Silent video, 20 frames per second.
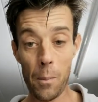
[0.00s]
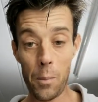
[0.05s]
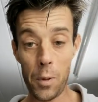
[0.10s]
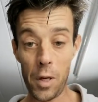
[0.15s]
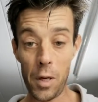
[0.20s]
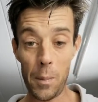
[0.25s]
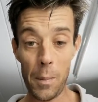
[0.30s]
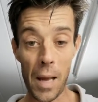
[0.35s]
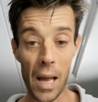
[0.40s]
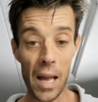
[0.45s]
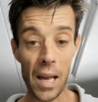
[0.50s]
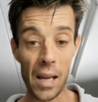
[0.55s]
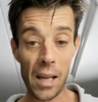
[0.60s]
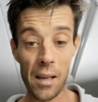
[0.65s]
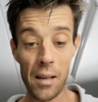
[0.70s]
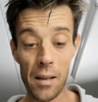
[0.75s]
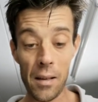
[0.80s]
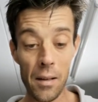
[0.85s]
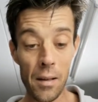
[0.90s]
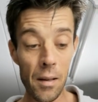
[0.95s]
put it
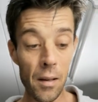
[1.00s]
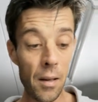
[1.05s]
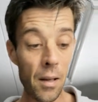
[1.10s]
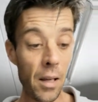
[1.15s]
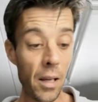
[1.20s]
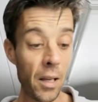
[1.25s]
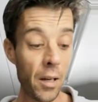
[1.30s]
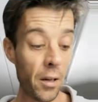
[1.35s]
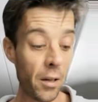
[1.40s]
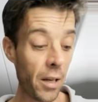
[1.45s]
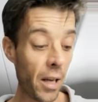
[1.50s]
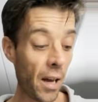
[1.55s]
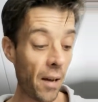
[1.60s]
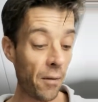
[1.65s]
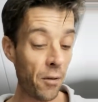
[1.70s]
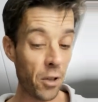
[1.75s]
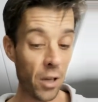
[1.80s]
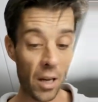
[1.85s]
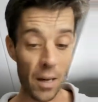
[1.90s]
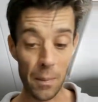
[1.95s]
back in our
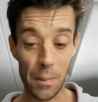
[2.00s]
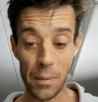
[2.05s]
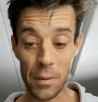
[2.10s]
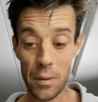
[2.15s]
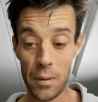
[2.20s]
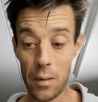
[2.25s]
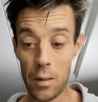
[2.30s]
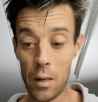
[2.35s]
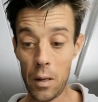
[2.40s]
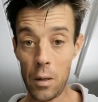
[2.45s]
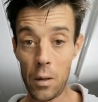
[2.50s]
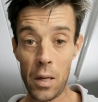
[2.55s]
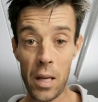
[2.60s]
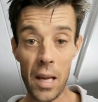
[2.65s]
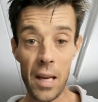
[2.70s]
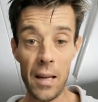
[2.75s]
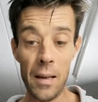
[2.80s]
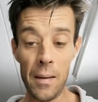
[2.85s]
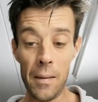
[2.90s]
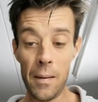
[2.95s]
dive shop.
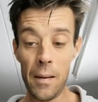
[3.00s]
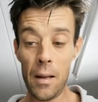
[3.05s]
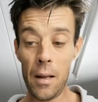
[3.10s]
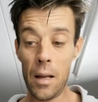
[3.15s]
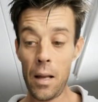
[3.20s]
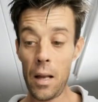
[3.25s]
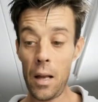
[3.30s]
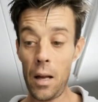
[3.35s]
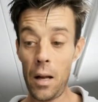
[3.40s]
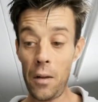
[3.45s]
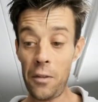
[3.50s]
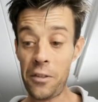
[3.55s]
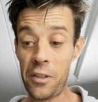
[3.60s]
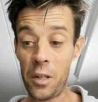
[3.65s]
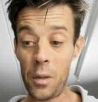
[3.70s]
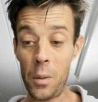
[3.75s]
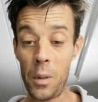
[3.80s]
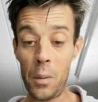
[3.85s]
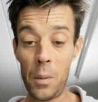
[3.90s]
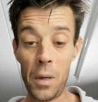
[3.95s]
Okay, and
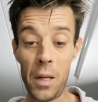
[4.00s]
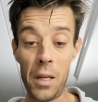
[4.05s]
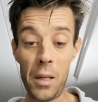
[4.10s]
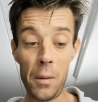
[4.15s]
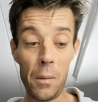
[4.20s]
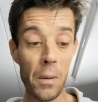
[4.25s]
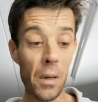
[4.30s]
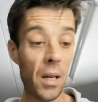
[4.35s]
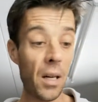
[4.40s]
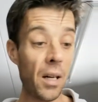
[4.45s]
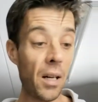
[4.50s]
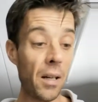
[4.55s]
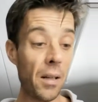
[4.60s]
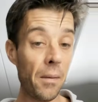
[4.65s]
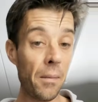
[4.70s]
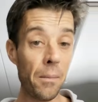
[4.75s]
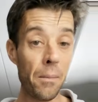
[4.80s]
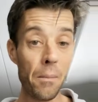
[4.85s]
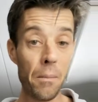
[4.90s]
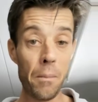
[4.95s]
also we want
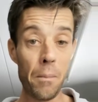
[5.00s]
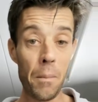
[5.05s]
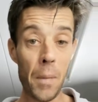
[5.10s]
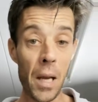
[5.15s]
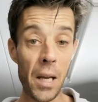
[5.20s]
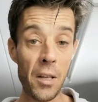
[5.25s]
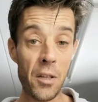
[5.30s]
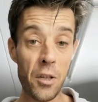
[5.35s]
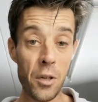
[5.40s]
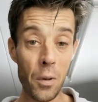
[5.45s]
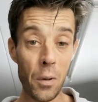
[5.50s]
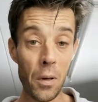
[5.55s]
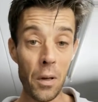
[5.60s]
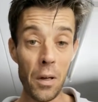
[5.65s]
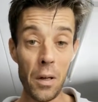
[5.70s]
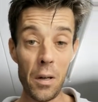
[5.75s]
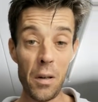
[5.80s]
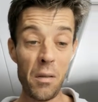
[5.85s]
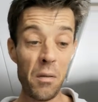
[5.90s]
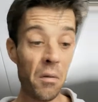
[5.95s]
to make
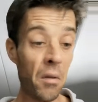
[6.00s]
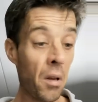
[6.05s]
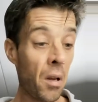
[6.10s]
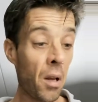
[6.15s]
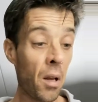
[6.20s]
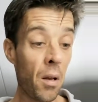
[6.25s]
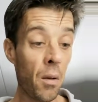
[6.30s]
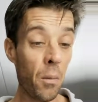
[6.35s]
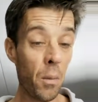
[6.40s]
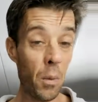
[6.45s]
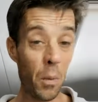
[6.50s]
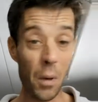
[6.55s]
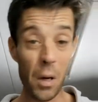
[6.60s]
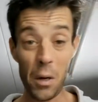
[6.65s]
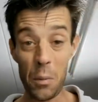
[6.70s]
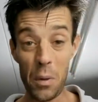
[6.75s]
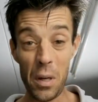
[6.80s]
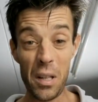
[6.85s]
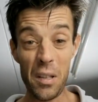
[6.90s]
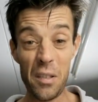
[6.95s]
sure we
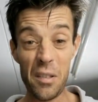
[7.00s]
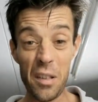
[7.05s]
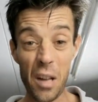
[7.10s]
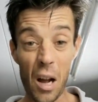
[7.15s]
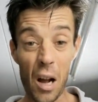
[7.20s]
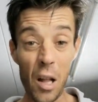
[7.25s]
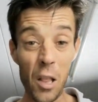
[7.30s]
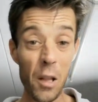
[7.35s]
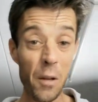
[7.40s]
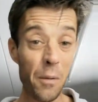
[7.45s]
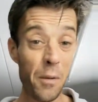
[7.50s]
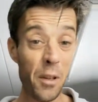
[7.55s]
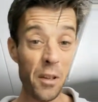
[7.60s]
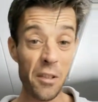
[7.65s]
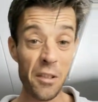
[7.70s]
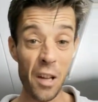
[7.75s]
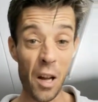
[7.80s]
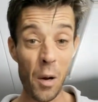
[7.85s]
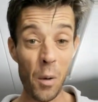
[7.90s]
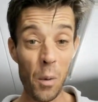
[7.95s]
want to rinse all of the
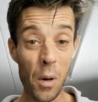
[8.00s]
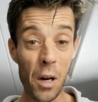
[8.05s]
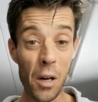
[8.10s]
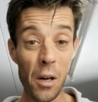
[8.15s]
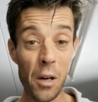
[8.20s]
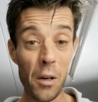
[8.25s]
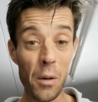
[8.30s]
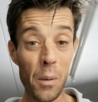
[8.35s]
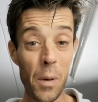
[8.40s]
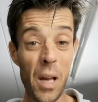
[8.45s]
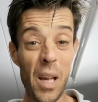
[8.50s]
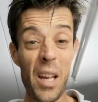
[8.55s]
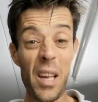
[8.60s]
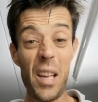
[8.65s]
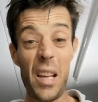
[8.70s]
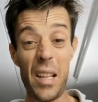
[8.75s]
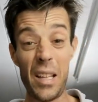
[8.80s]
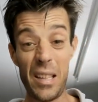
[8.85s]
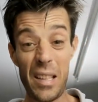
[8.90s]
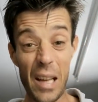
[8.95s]
salt water
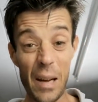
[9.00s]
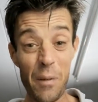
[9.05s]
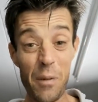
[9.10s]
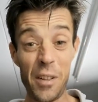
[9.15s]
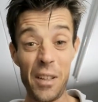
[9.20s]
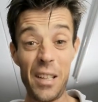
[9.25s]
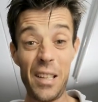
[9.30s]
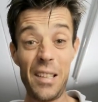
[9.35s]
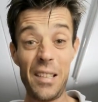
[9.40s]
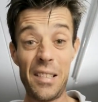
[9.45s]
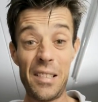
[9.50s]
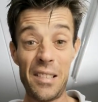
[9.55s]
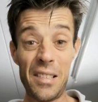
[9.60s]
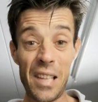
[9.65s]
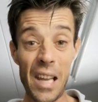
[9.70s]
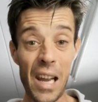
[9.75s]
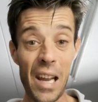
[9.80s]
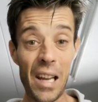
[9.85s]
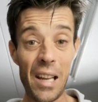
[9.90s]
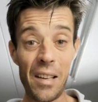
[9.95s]
away, and definitely
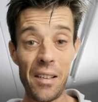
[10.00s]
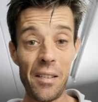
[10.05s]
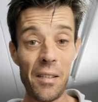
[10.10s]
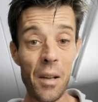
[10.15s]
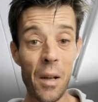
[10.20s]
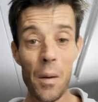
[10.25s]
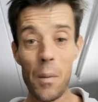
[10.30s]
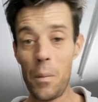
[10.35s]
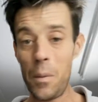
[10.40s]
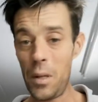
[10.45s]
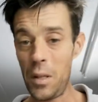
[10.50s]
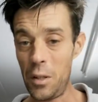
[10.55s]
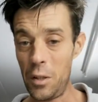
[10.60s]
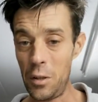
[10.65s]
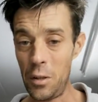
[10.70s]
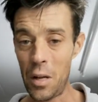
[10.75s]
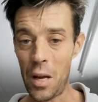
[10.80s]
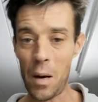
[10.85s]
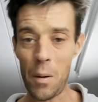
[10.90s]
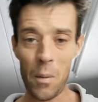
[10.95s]
sand. We
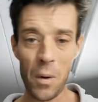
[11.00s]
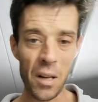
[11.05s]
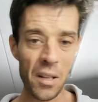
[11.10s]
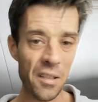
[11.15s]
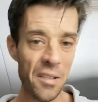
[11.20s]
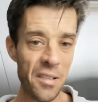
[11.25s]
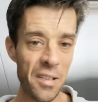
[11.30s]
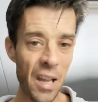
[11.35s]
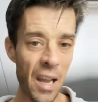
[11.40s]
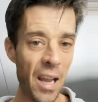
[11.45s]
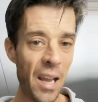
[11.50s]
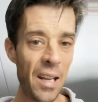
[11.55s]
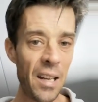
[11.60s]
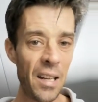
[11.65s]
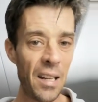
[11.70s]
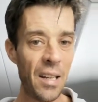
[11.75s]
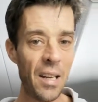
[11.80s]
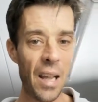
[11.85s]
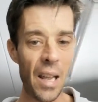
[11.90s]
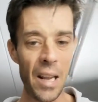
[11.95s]
do not want
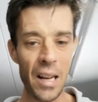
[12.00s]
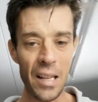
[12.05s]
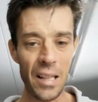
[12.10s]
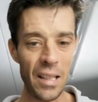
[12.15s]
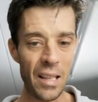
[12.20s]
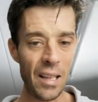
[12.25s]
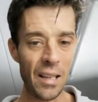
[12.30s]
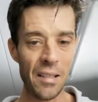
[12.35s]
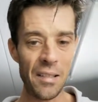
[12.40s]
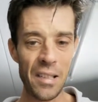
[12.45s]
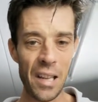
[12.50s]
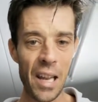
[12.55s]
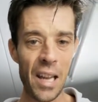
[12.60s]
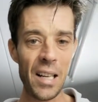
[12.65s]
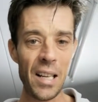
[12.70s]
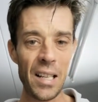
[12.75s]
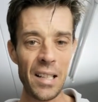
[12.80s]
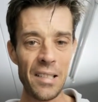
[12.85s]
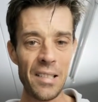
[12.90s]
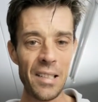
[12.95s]
sand in anything.
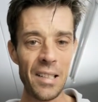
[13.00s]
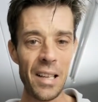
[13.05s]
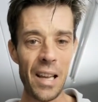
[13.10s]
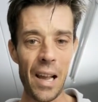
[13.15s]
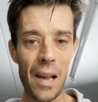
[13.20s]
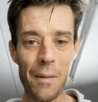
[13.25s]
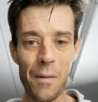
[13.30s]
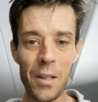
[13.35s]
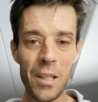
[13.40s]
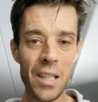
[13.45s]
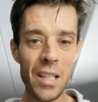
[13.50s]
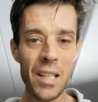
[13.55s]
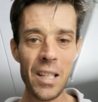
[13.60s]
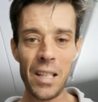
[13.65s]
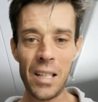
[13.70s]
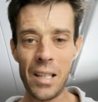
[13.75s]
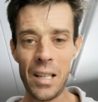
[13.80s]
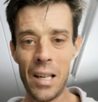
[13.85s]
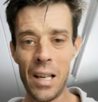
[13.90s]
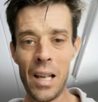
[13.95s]
Sand gets in
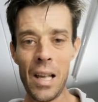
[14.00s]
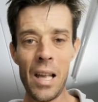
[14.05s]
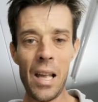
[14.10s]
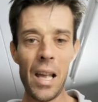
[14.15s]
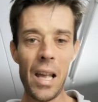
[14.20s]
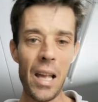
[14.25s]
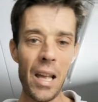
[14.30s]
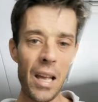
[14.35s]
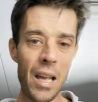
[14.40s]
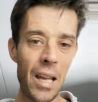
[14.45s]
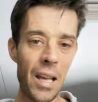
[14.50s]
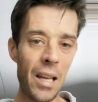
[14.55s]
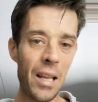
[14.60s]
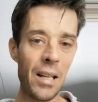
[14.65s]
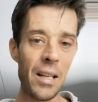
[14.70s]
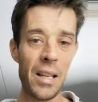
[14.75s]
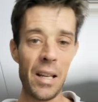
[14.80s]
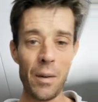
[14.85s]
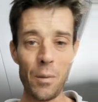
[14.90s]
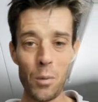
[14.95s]
everything
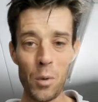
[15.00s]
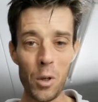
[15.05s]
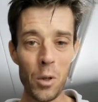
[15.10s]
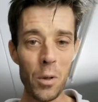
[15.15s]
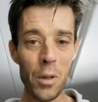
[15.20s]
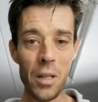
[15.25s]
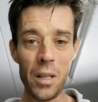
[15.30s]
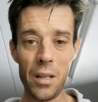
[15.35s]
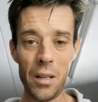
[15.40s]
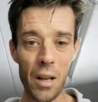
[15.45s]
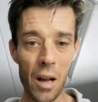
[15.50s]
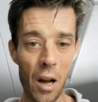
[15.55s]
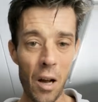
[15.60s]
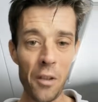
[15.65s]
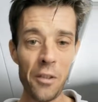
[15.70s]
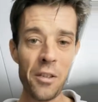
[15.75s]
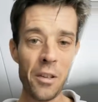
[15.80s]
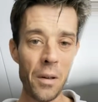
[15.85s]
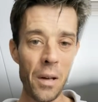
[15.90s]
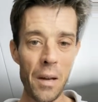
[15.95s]
and can ruin
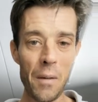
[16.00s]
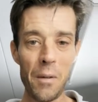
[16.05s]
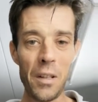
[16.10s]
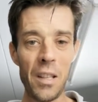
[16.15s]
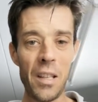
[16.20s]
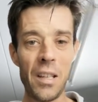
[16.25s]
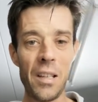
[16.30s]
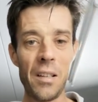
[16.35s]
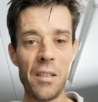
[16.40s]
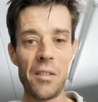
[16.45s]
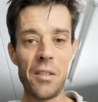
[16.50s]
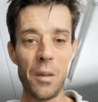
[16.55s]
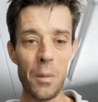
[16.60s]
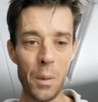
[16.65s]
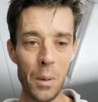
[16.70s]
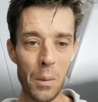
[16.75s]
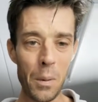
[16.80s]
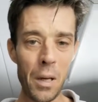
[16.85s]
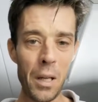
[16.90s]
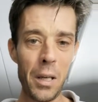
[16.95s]
also everything.
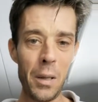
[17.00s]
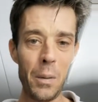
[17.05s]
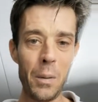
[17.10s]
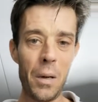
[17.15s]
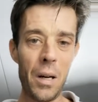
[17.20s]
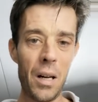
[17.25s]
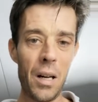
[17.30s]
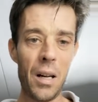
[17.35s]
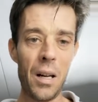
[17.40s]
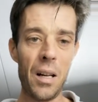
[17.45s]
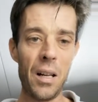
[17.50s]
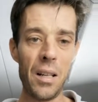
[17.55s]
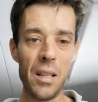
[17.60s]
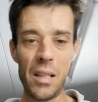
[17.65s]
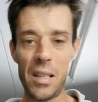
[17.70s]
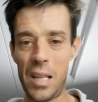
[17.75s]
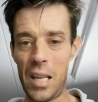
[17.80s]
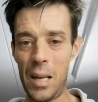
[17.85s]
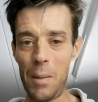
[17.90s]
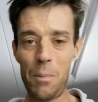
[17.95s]
So we want
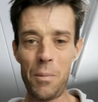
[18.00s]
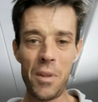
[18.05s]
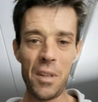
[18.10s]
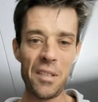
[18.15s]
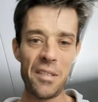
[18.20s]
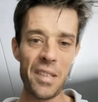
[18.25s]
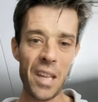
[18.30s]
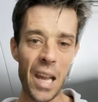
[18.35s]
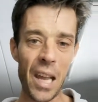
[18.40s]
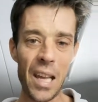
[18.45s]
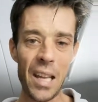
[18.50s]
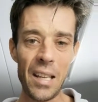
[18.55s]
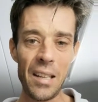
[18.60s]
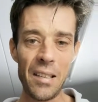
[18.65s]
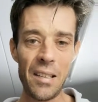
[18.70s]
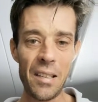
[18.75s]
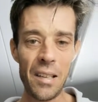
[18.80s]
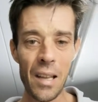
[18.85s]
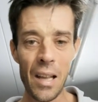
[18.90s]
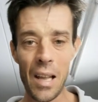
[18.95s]
to keep the
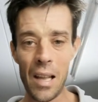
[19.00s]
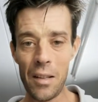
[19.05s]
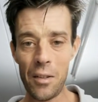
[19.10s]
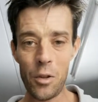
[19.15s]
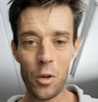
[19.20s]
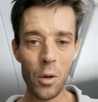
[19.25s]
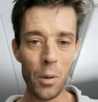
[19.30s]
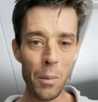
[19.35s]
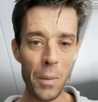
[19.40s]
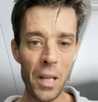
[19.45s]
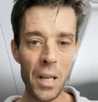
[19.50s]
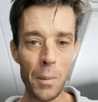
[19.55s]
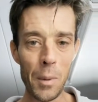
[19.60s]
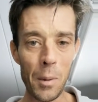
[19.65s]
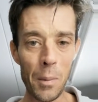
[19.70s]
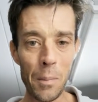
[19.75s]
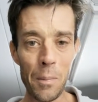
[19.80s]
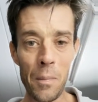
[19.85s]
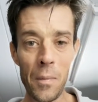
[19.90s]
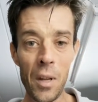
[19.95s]
sand to a
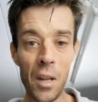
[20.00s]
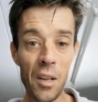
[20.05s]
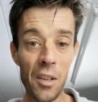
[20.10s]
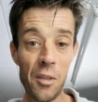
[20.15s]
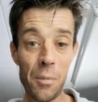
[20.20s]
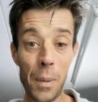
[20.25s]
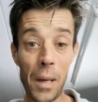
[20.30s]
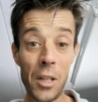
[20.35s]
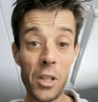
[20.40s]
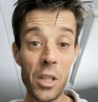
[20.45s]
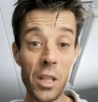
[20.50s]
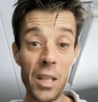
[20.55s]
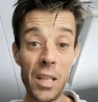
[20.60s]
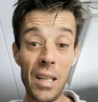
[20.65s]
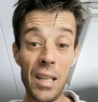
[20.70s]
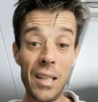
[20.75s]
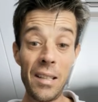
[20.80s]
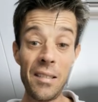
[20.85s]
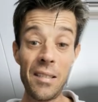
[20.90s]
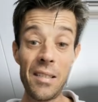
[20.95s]
minimum,
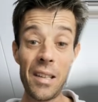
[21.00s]
especially